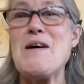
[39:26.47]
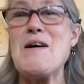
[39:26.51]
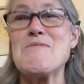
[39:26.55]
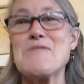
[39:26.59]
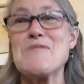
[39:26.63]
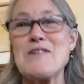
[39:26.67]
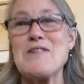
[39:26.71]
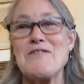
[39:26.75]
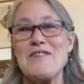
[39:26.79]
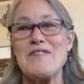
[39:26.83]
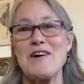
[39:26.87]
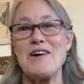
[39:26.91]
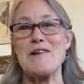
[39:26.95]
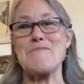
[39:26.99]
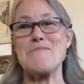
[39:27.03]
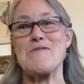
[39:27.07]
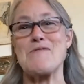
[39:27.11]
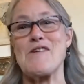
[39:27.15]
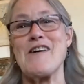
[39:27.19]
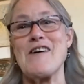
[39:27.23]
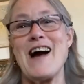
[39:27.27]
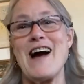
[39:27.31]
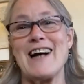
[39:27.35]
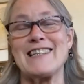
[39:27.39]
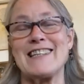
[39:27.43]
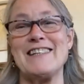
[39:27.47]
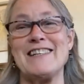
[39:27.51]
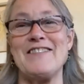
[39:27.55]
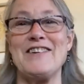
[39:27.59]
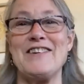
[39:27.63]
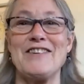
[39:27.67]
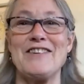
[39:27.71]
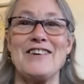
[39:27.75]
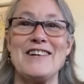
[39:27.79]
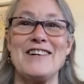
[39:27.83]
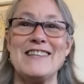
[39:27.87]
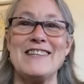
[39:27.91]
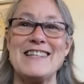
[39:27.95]
we're very proactive
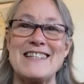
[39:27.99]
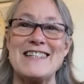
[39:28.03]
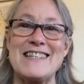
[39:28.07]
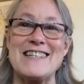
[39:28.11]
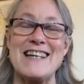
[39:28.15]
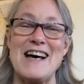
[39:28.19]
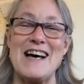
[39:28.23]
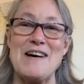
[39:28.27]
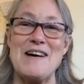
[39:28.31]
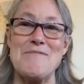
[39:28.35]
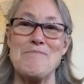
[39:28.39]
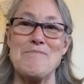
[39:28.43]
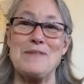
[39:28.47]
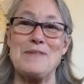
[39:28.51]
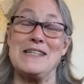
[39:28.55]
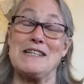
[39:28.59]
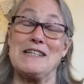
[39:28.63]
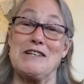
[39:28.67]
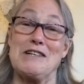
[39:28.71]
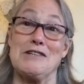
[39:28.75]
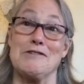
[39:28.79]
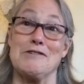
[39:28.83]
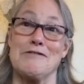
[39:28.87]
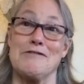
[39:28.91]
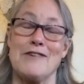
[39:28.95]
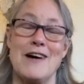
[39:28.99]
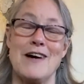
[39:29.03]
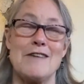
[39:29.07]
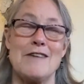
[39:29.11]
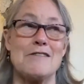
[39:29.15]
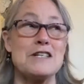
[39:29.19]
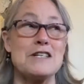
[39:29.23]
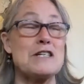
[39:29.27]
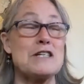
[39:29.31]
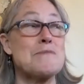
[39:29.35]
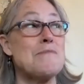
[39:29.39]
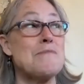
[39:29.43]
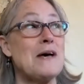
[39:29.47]
here on this particular virus.